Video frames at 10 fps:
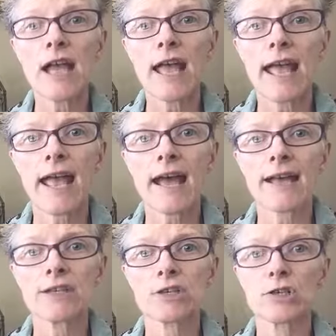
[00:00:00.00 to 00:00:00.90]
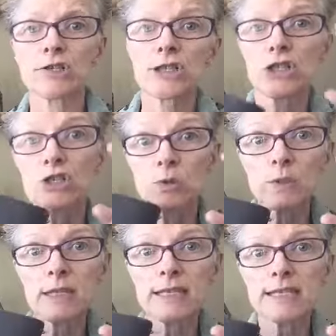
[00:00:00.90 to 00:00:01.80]
and your to-do
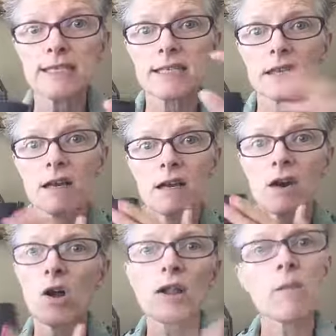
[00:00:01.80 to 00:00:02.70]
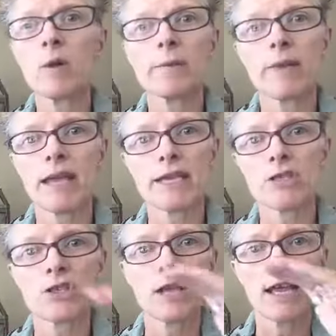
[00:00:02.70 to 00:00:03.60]
list all on one page.